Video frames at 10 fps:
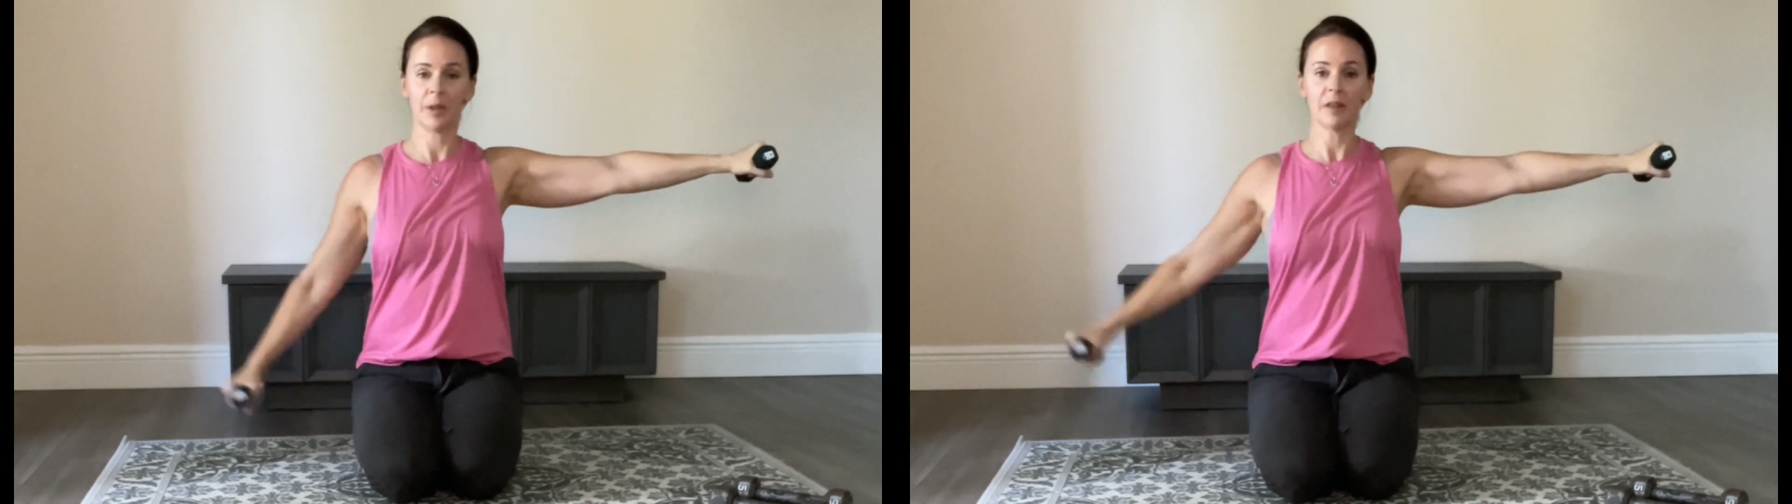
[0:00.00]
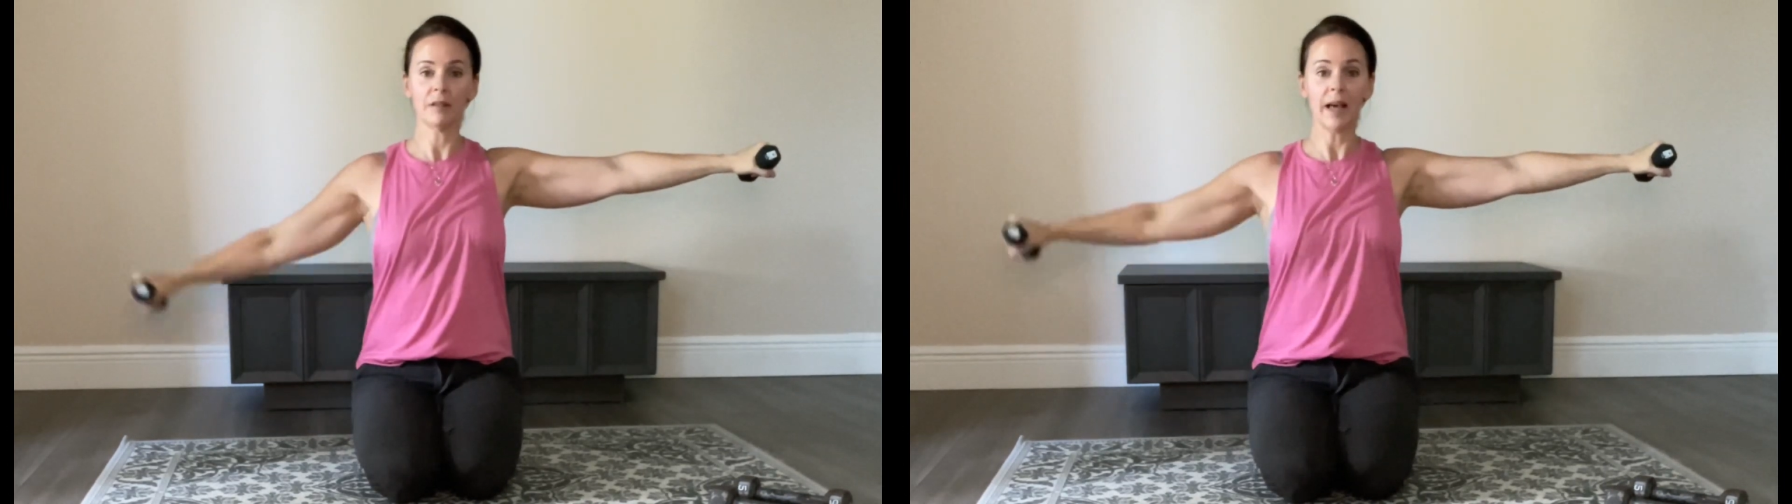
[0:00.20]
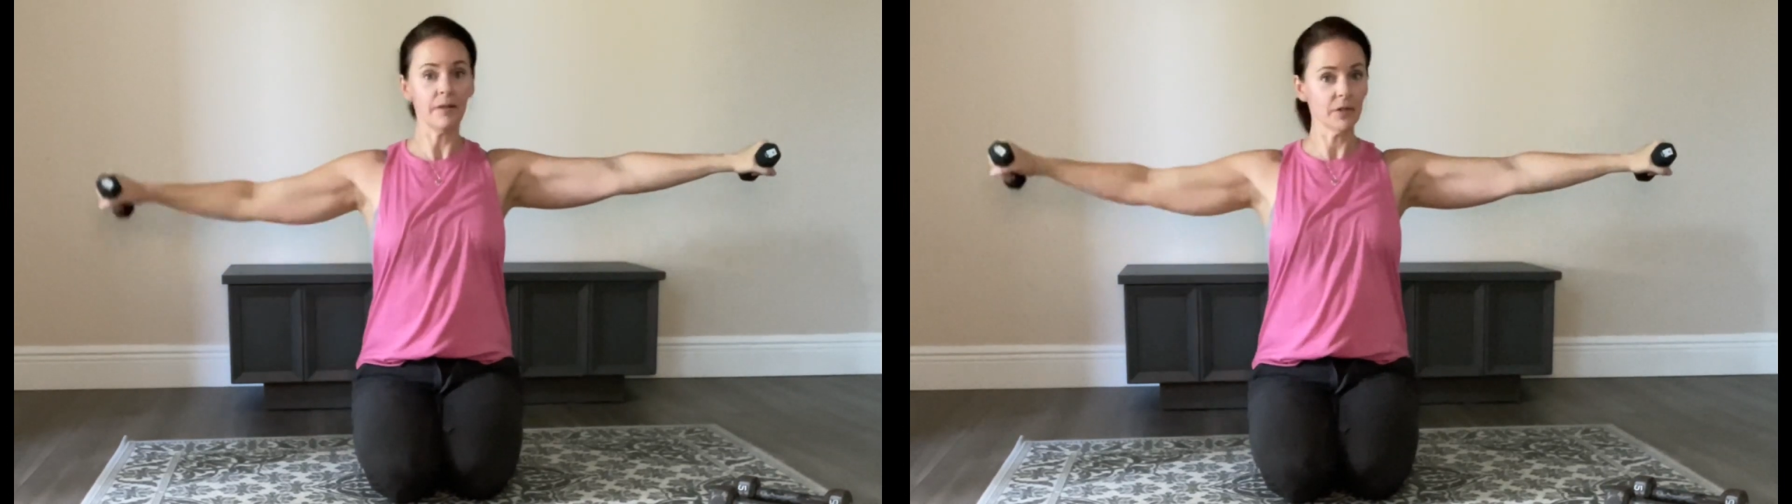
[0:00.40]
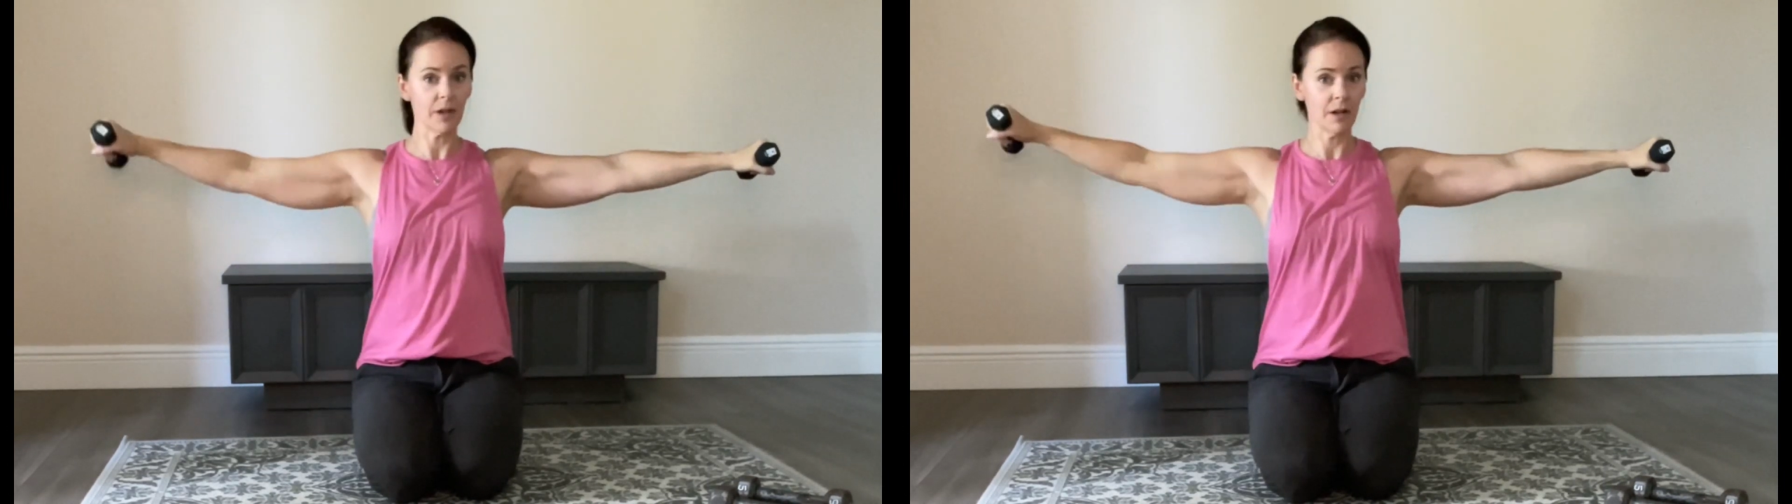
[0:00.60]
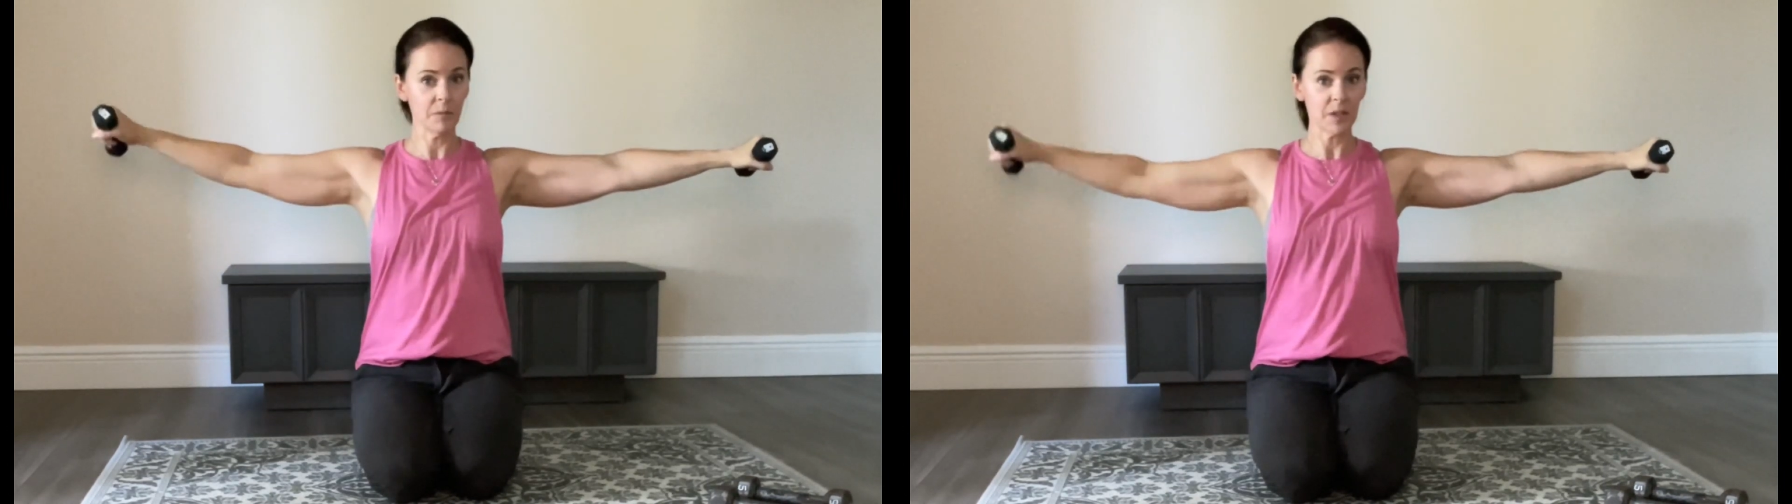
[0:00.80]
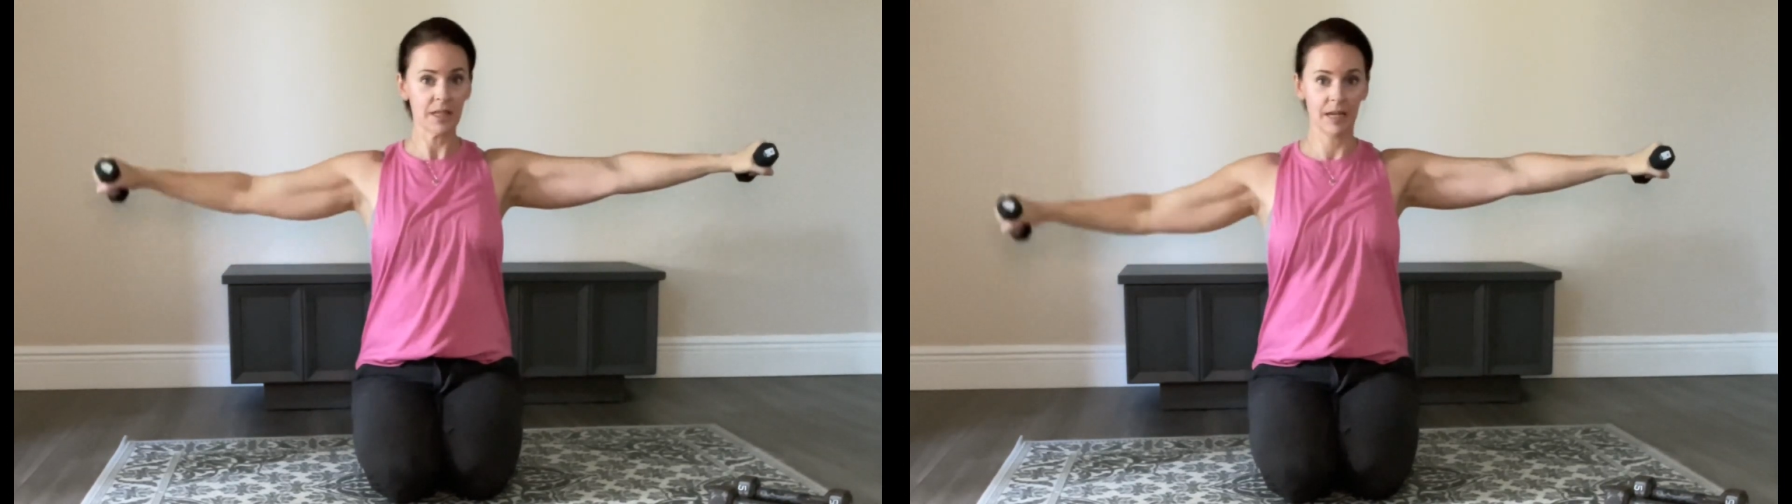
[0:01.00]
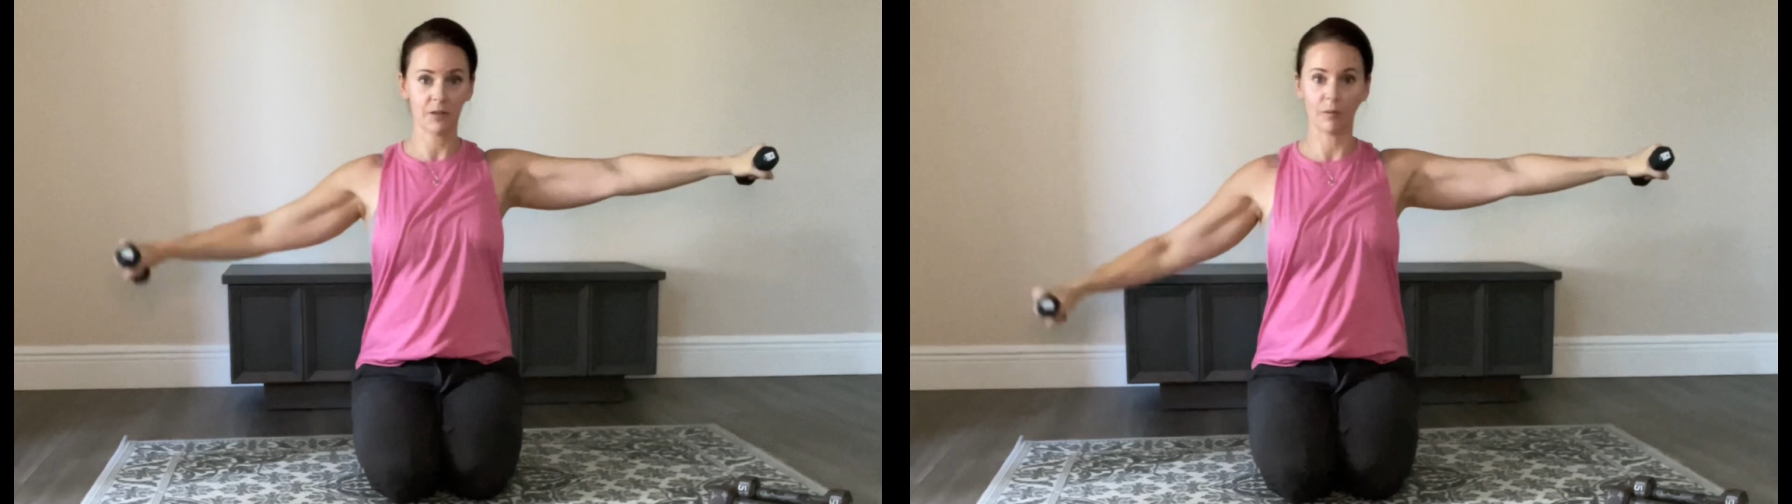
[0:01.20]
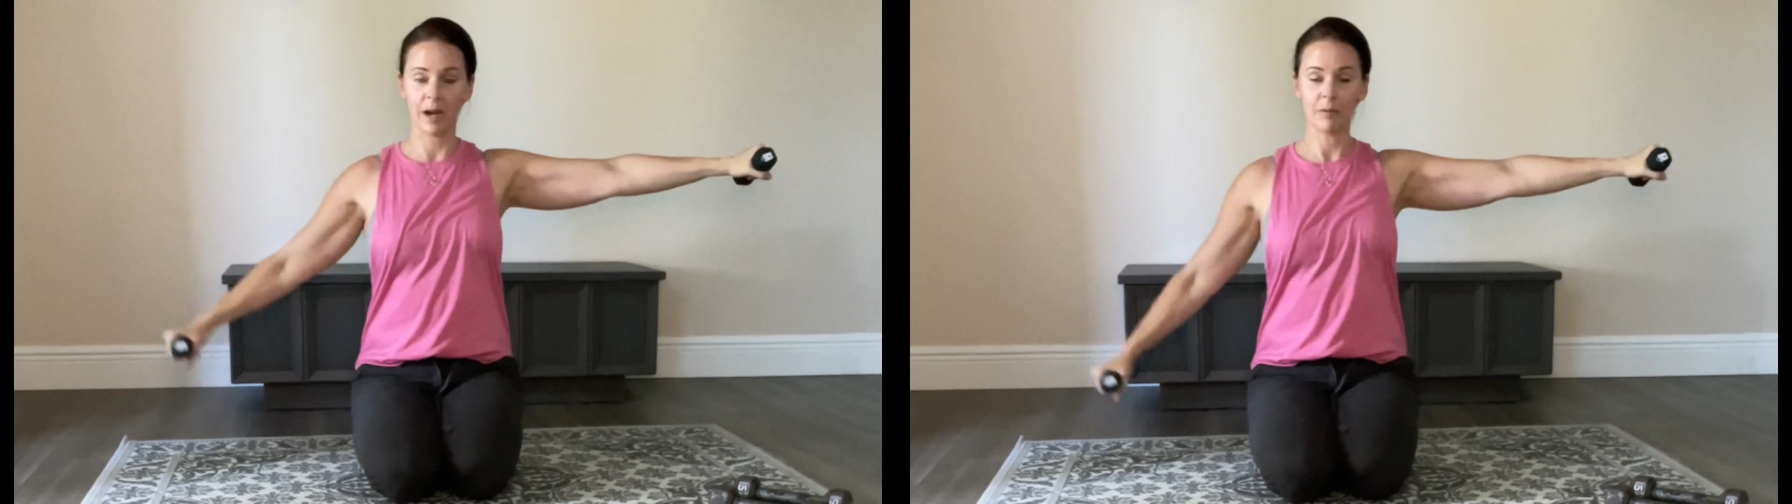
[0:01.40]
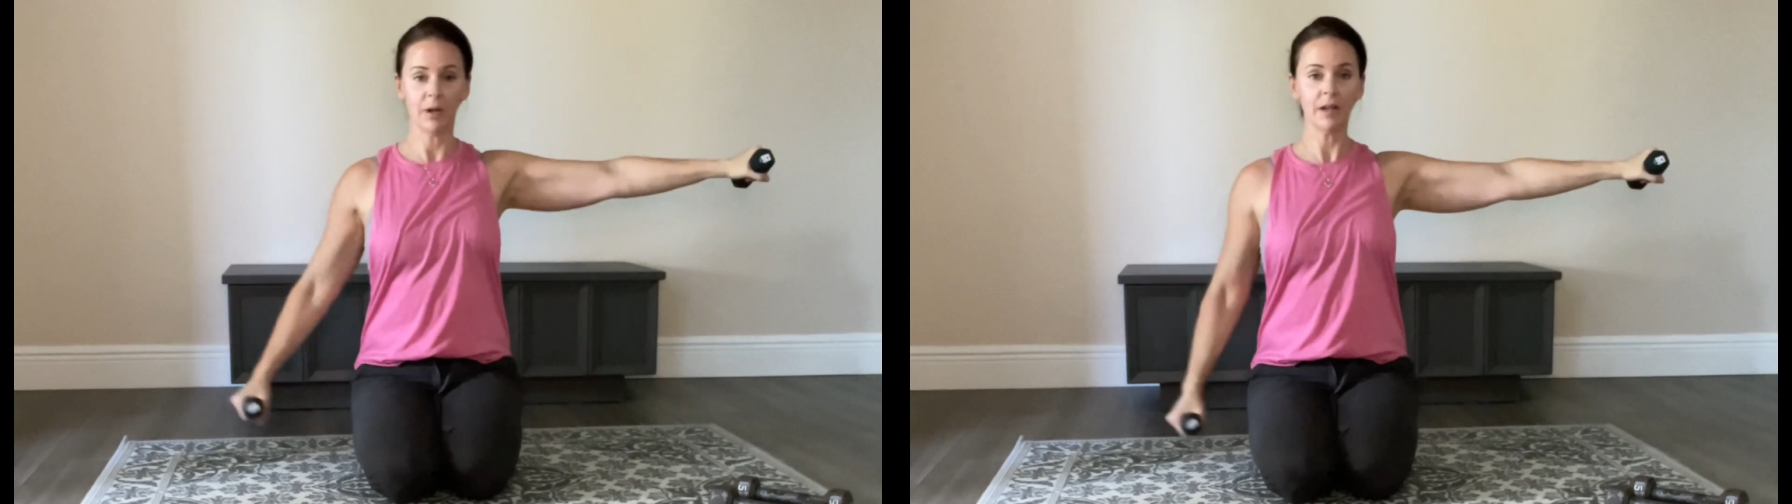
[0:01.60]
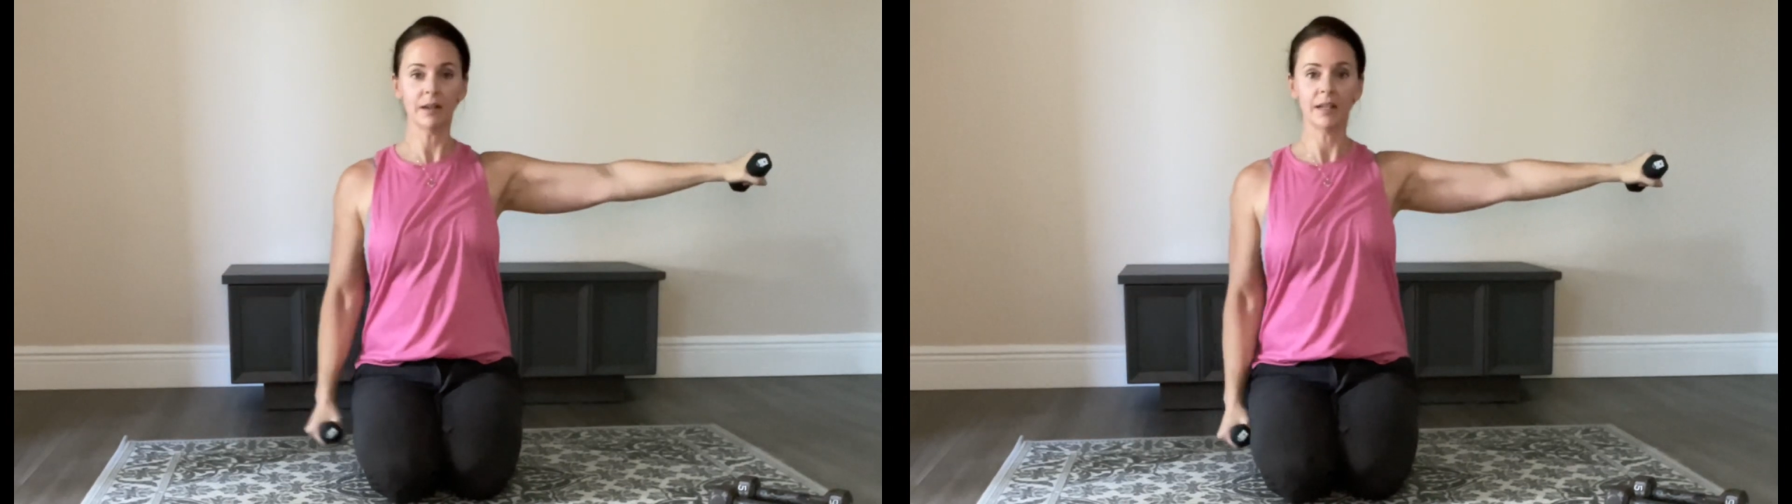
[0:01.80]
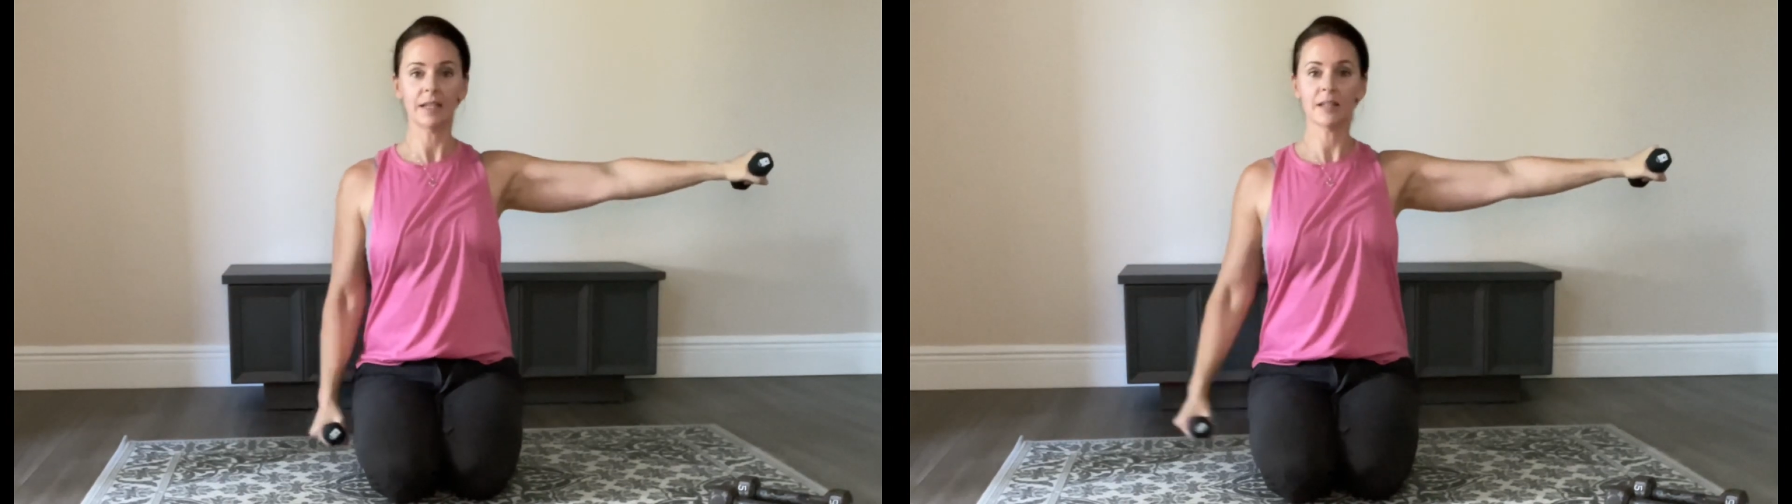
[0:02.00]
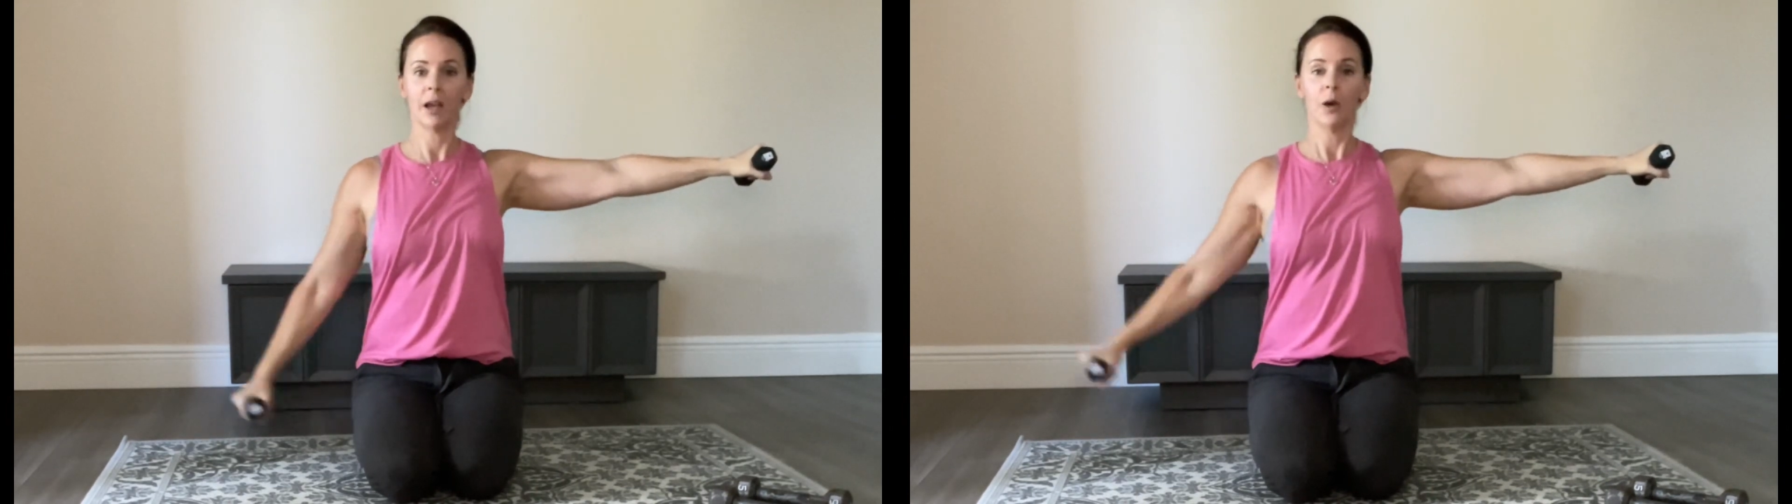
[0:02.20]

The left arm stays right where it is.